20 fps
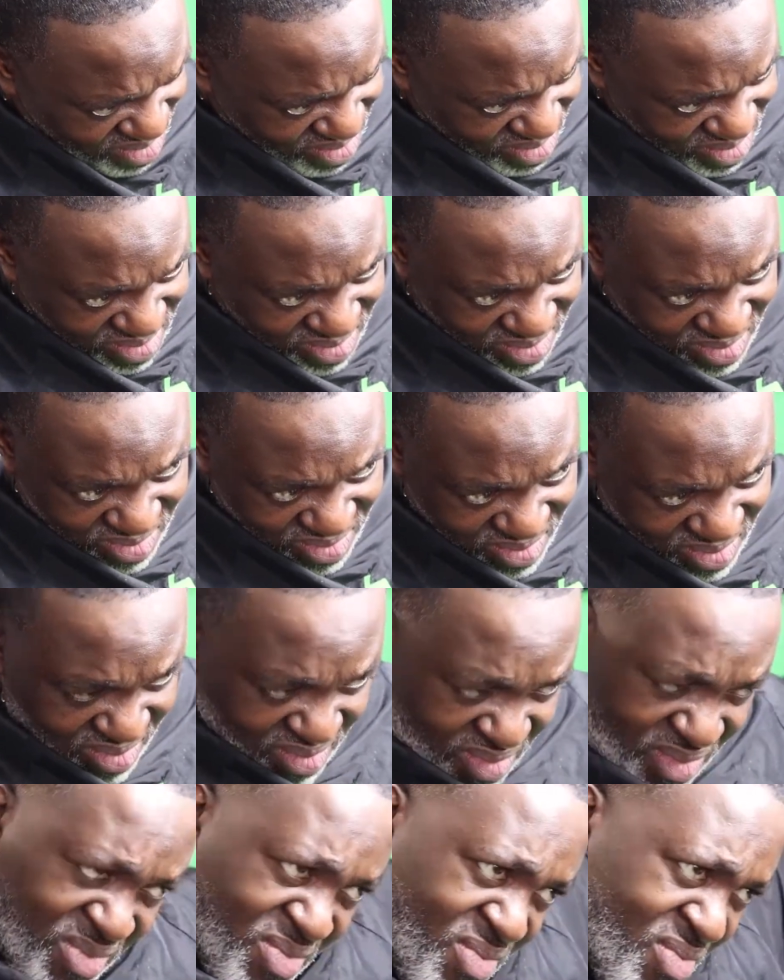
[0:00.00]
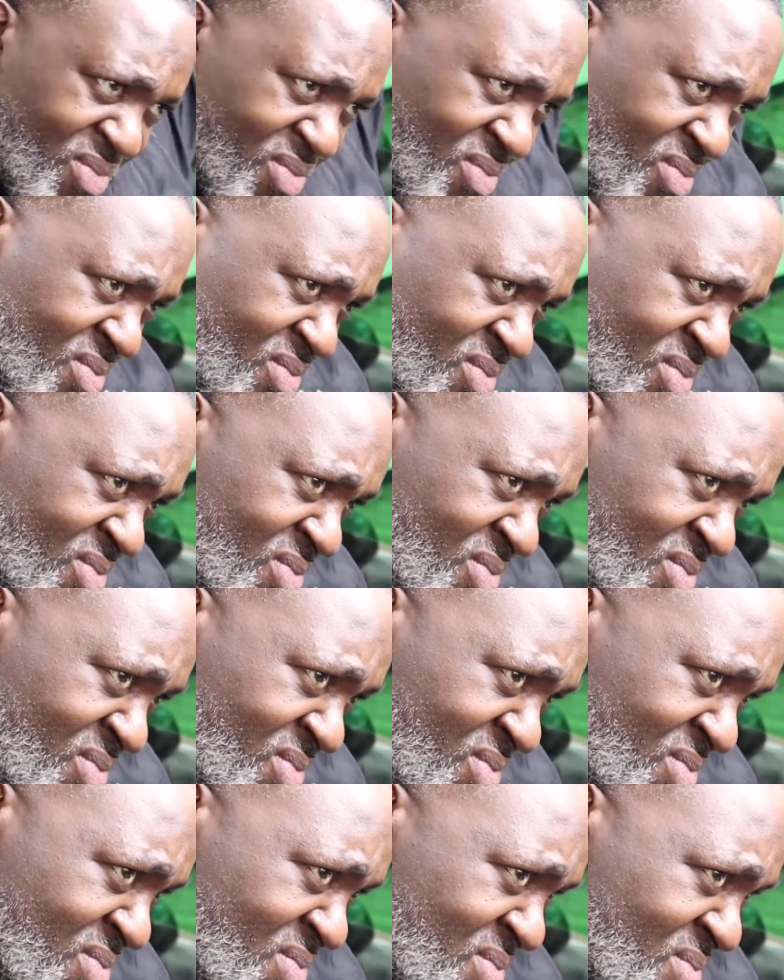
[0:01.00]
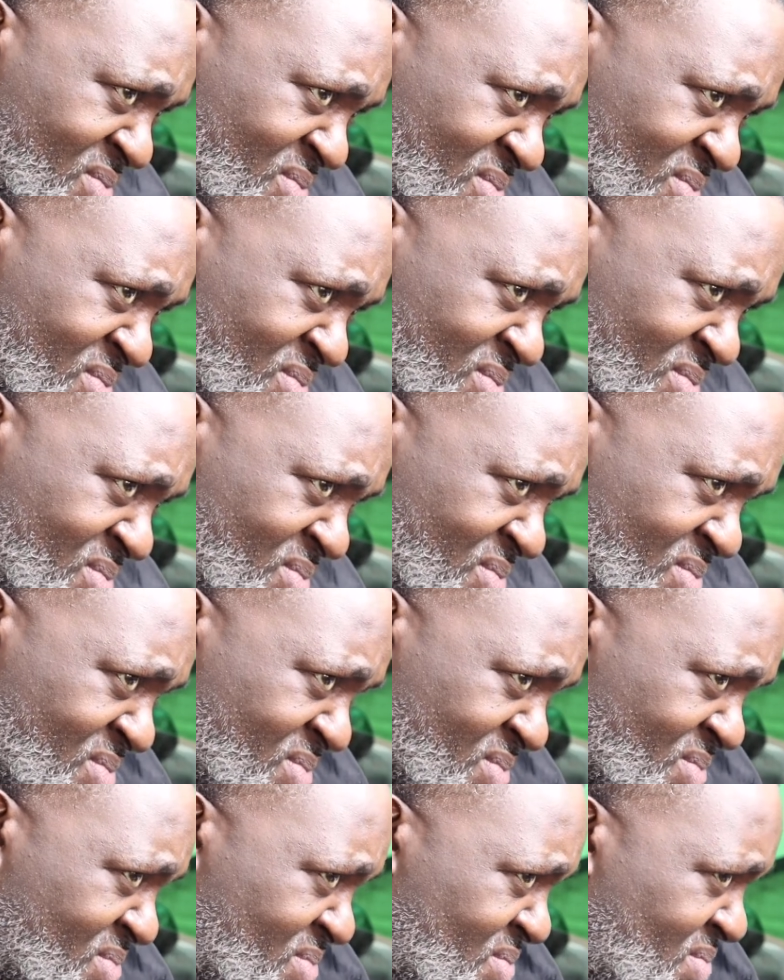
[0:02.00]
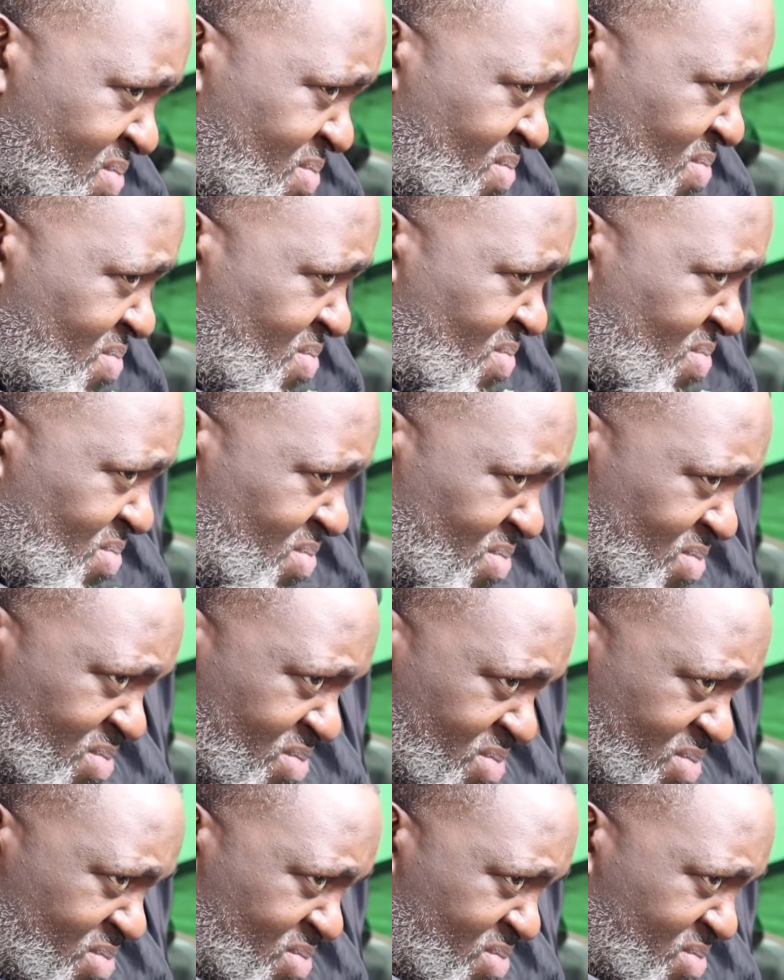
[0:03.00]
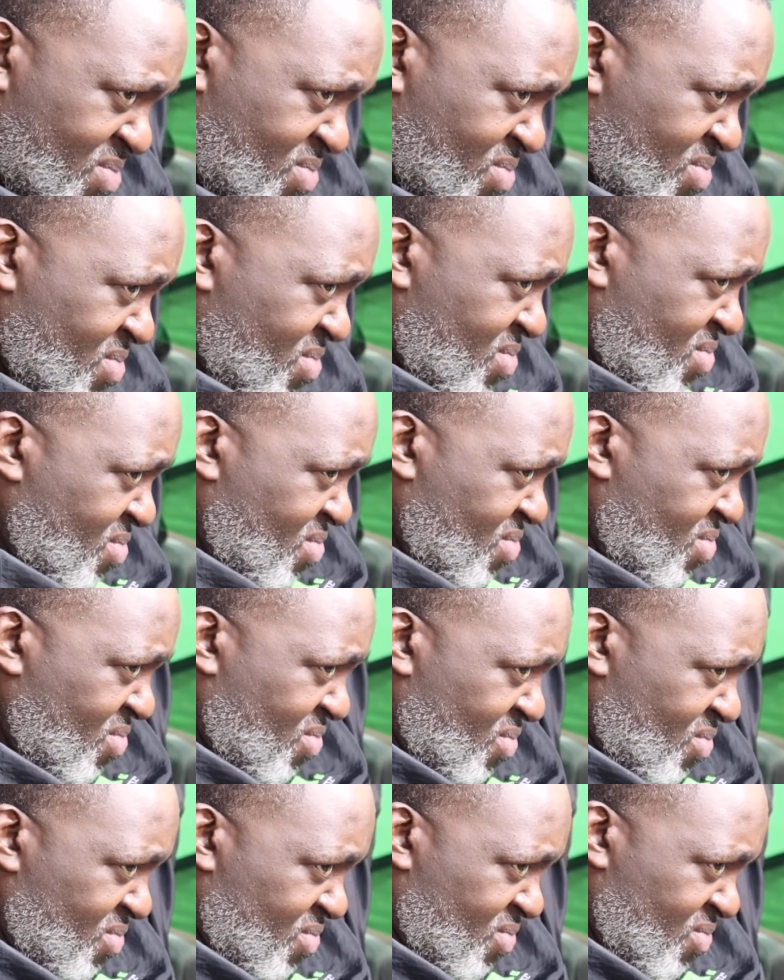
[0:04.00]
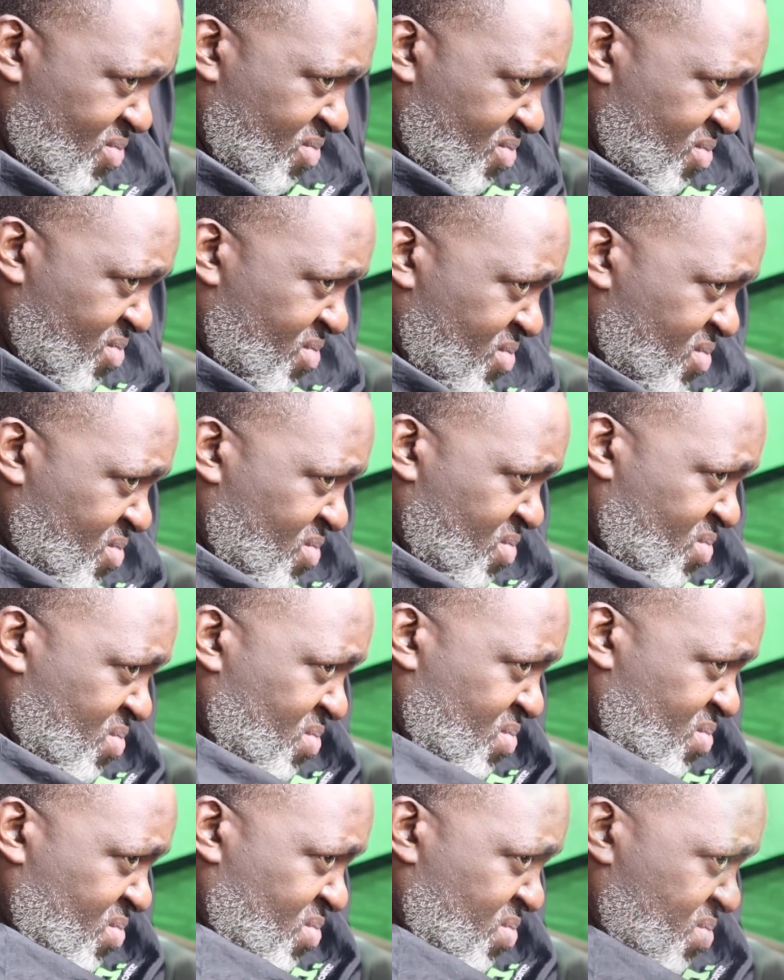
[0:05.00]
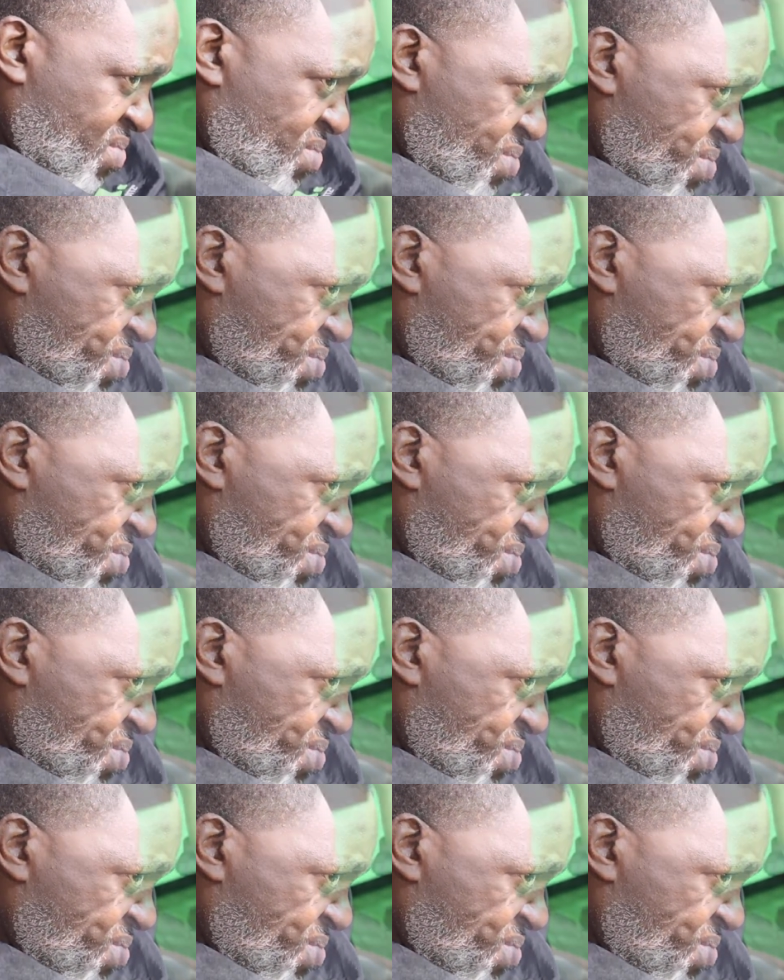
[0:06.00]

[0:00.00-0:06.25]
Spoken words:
after a while, but you know, you really want to get that blend how you want it to. So you just got to keep digging in and, you know,